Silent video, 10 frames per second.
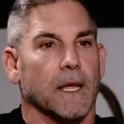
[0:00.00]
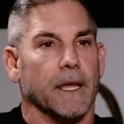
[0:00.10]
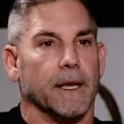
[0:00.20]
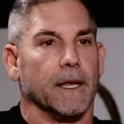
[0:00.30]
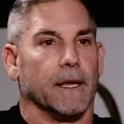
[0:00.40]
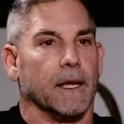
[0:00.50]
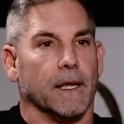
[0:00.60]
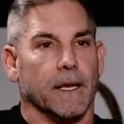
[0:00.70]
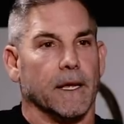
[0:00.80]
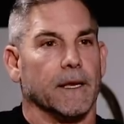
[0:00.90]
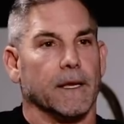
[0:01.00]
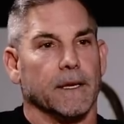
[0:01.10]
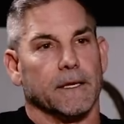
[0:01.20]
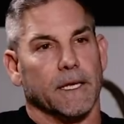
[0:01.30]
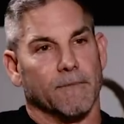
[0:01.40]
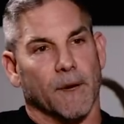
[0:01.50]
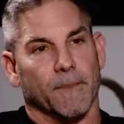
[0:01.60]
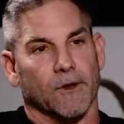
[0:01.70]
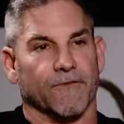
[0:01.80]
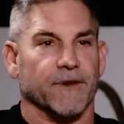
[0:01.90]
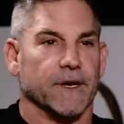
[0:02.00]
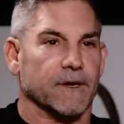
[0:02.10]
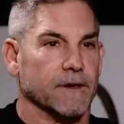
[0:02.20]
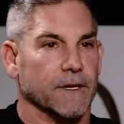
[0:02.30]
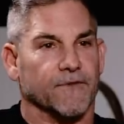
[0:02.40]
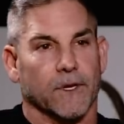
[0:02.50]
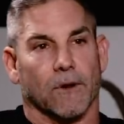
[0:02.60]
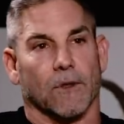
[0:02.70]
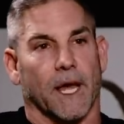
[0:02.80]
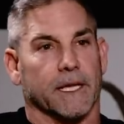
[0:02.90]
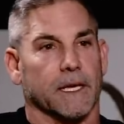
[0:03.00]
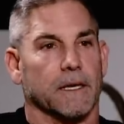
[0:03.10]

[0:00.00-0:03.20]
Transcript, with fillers: and, and, and, and eat my middle finger if you don't like